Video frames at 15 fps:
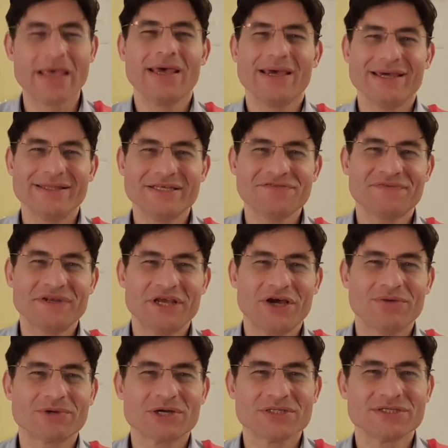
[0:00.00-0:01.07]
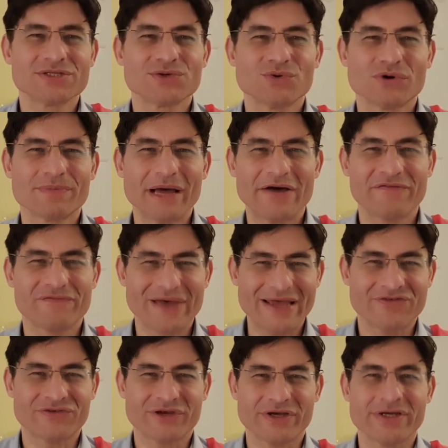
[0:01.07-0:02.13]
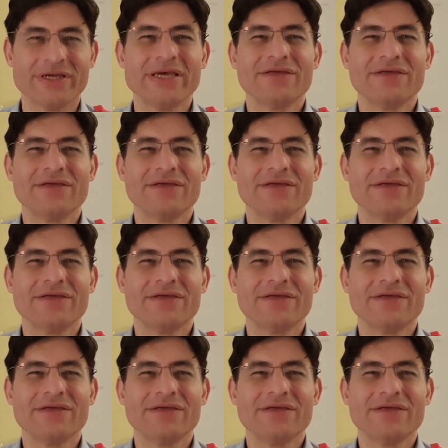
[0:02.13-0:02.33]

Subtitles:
In this video, I'm going to talk about fascia,